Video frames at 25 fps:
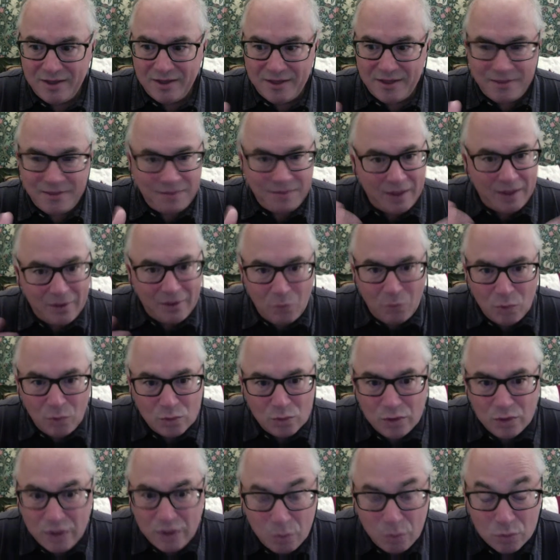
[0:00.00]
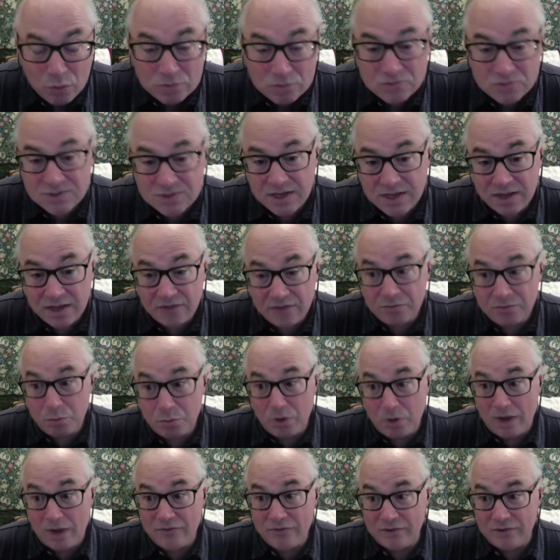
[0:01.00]
then he'll, he will stay as
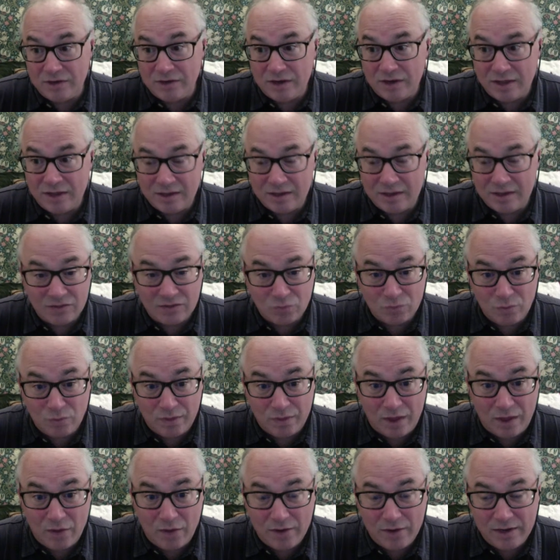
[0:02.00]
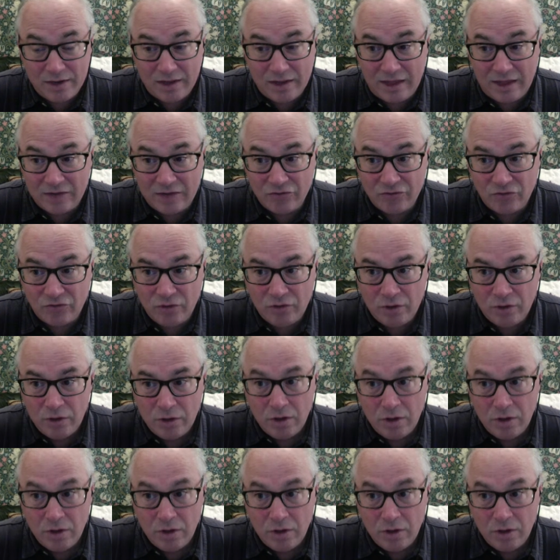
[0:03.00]
president, I guess, without an election.